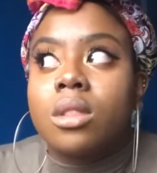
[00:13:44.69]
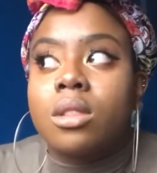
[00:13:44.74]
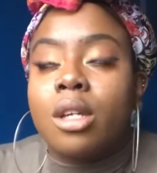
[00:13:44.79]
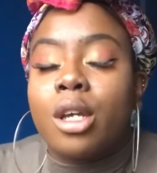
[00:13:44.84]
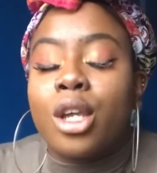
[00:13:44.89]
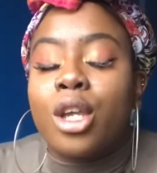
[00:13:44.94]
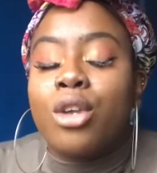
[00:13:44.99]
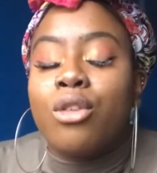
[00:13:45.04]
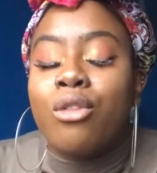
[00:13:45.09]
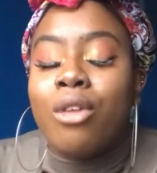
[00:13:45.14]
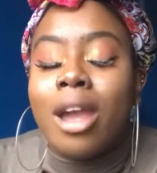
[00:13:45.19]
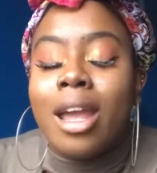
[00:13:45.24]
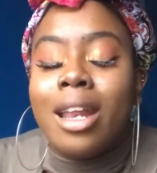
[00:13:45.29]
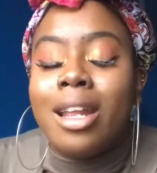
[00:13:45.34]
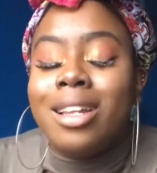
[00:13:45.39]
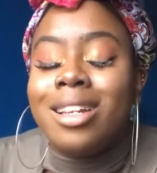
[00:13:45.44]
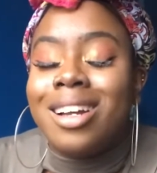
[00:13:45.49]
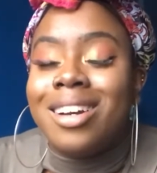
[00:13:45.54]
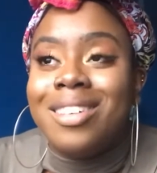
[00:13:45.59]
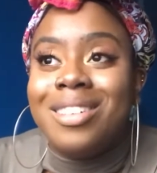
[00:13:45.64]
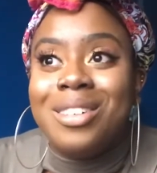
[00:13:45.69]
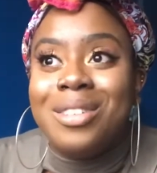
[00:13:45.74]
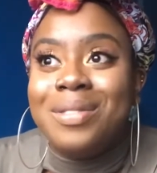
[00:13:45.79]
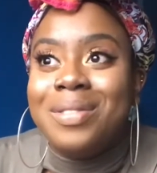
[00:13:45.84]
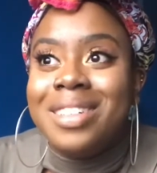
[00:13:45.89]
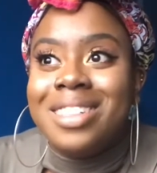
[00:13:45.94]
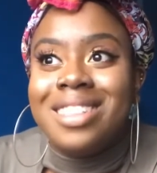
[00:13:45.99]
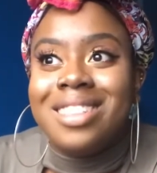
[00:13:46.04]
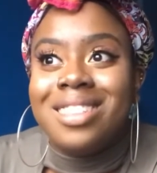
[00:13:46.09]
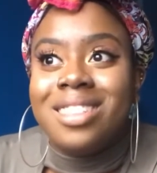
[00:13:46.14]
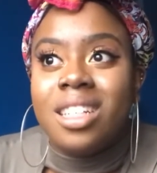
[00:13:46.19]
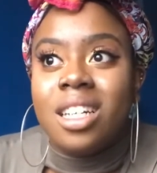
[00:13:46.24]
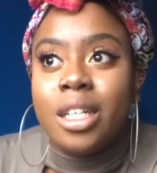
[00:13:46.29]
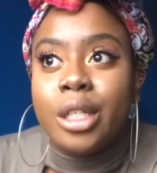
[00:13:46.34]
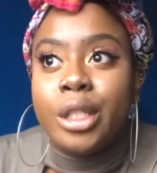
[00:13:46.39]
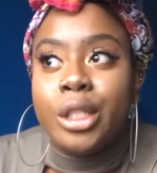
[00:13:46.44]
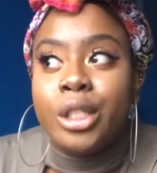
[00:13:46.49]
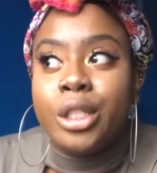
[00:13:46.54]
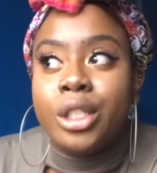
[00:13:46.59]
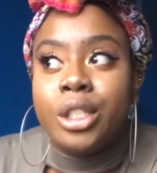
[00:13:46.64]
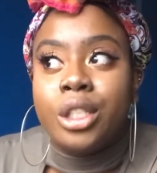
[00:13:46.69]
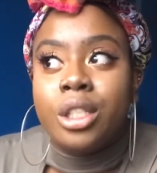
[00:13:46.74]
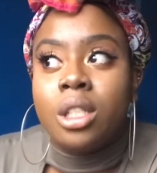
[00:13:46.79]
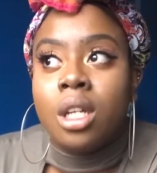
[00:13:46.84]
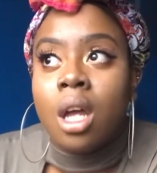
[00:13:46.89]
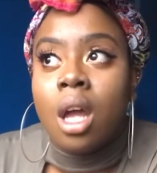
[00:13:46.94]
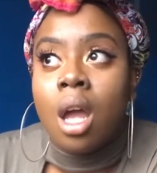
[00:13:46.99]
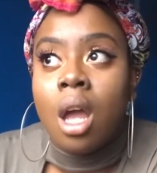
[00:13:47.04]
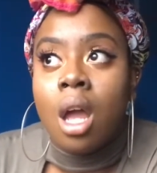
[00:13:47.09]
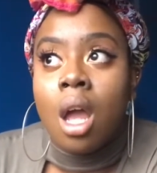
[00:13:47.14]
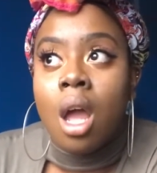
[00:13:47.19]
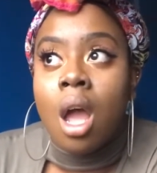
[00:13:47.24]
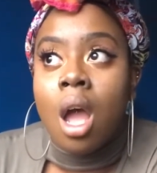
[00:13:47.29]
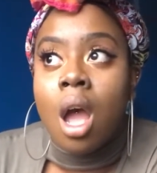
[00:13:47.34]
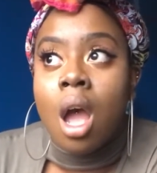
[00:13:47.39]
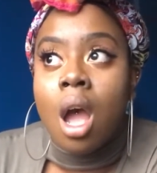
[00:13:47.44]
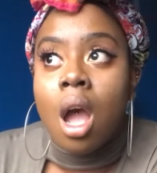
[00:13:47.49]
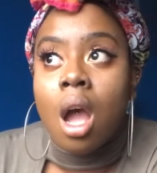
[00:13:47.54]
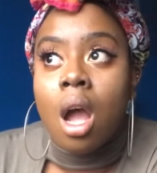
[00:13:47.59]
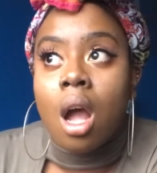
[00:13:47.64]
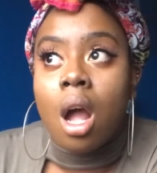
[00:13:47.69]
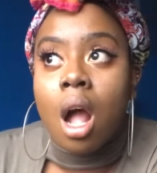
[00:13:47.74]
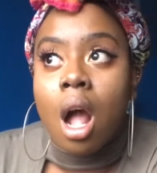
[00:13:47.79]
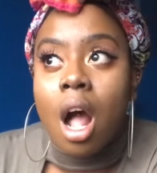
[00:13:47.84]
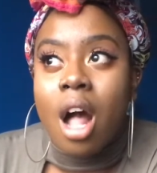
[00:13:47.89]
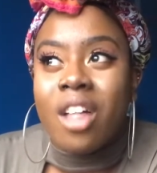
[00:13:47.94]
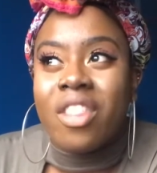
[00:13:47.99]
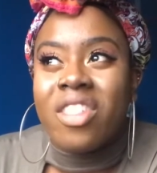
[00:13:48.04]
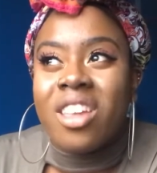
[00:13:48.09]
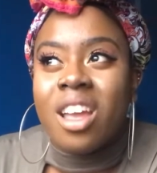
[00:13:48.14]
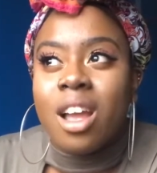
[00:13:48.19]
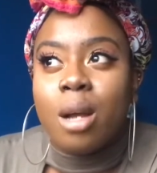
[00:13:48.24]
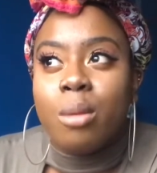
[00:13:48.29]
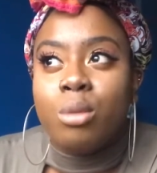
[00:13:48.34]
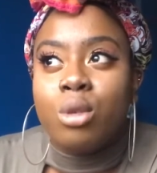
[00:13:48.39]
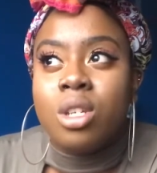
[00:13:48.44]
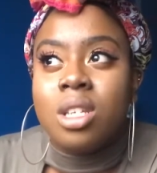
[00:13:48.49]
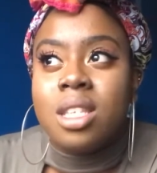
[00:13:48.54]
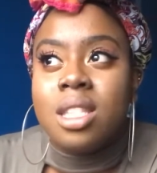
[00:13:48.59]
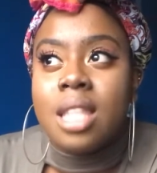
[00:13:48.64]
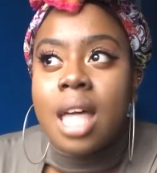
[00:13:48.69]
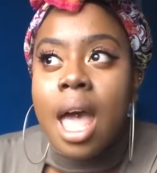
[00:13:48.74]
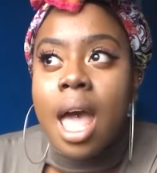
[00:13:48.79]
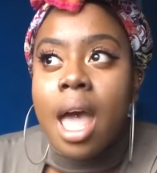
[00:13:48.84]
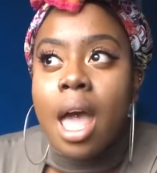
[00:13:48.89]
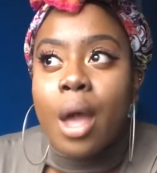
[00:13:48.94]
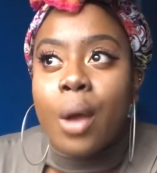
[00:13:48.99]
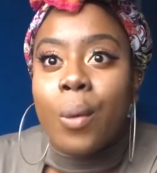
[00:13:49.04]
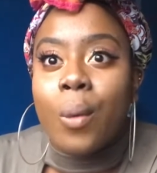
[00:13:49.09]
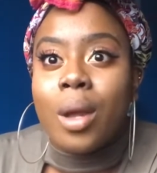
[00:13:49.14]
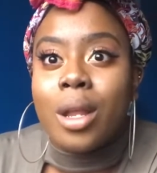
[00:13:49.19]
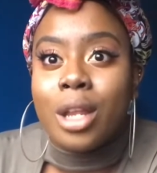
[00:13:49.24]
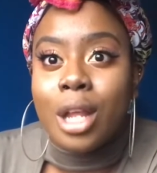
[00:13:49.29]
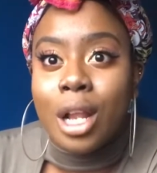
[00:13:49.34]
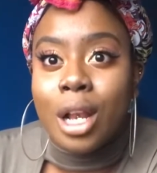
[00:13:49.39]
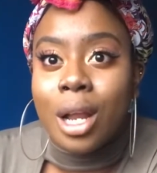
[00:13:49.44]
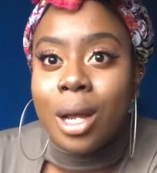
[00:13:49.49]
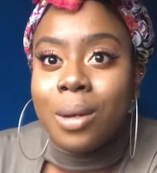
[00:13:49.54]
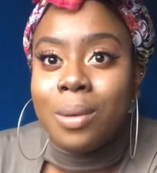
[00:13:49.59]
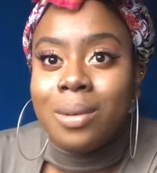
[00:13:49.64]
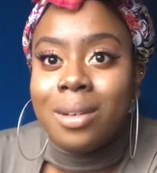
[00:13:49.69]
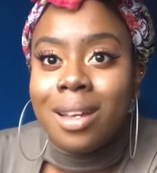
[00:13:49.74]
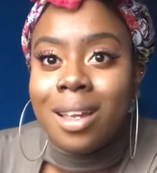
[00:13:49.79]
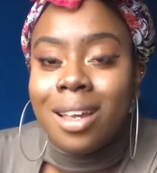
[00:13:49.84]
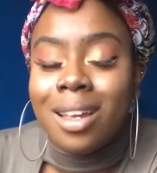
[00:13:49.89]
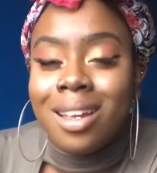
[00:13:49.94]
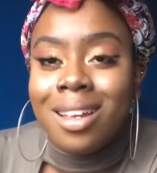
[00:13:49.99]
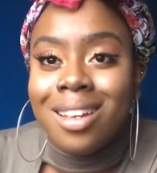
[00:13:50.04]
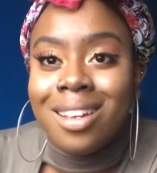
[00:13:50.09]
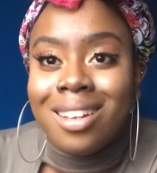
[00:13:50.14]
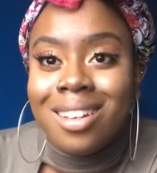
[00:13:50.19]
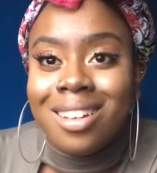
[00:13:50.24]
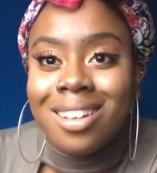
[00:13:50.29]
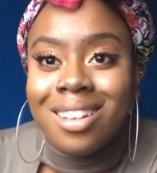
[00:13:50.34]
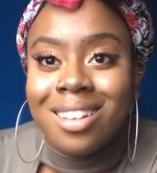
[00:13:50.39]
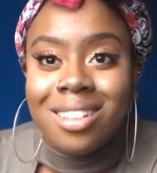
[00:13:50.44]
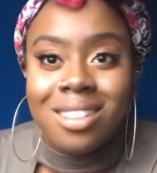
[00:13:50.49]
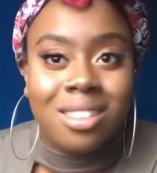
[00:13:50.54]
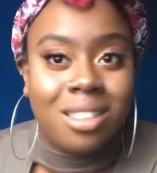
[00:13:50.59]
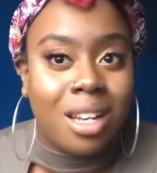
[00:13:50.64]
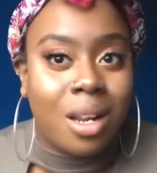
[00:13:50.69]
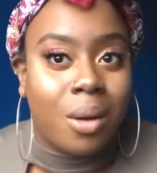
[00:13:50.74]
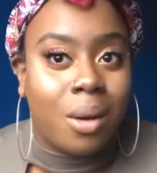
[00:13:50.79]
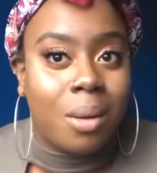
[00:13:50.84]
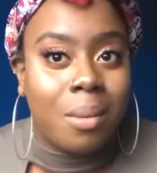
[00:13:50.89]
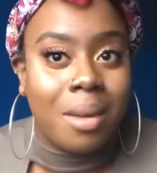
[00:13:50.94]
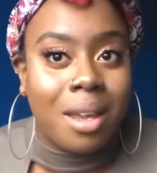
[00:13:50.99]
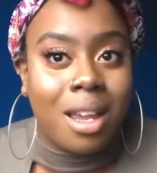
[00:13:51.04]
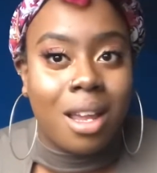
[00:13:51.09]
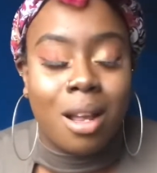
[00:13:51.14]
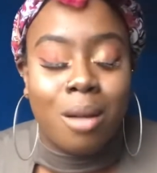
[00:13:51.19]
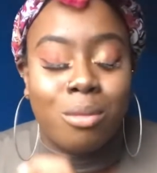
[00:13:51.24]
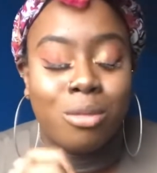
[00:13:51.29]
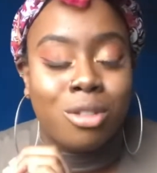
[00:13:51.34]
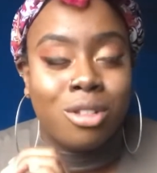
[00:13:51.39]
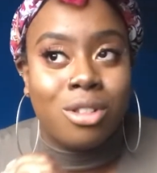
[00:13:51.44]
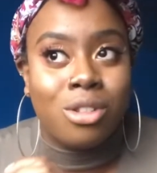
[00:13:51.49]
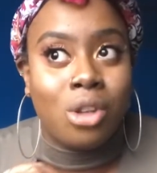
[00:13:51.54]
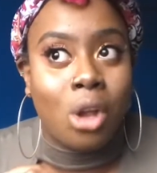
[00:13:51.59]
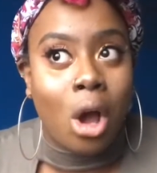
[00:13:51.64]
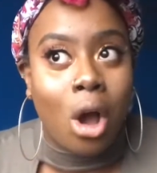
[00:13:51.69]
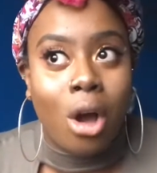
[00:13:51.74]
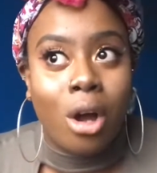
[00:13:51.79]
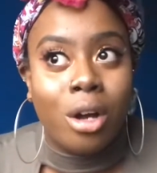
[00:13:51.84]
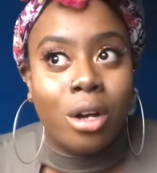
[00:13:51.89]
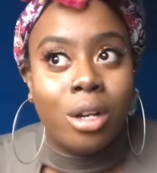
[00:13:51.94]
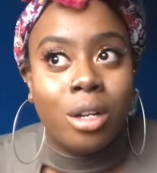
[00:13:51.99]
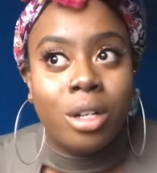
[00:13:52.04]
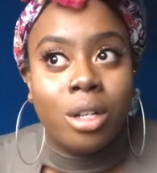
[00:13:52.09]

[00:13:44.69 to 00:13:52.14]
Like, you really don't love me, do you? You just, I think I'm just there when you're lonely. Do you know what I mean? I'm just not.